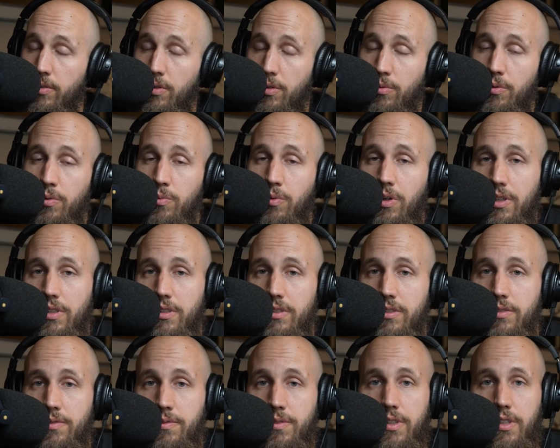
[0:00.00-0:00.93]
what we want
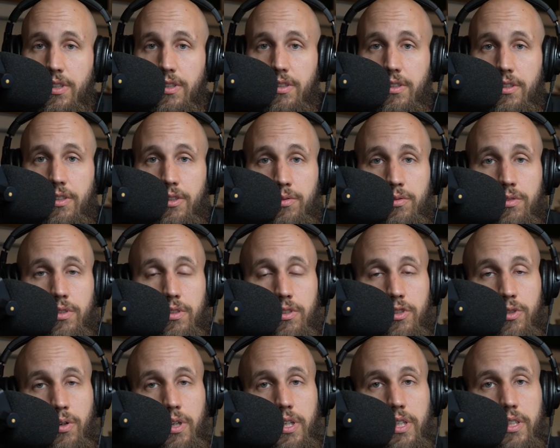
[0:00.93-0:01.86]
is for you to
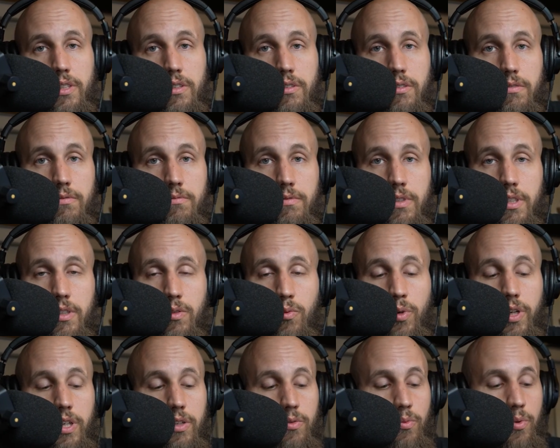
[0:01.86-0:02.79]
join us. Like
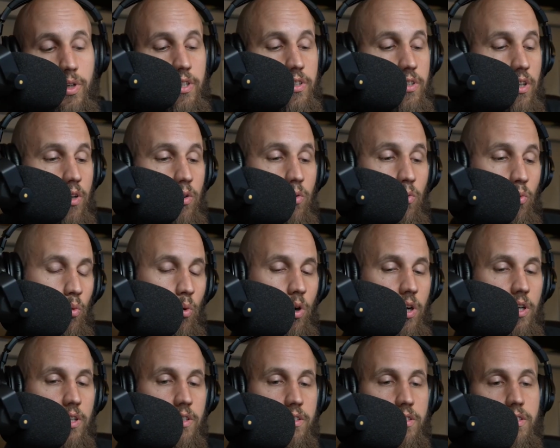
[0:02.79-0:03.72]
we don't
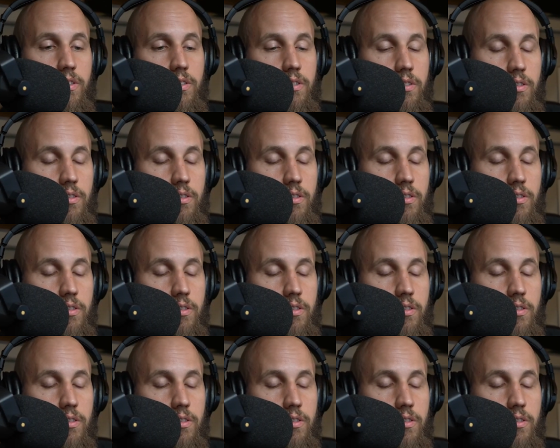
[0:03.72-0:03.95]
want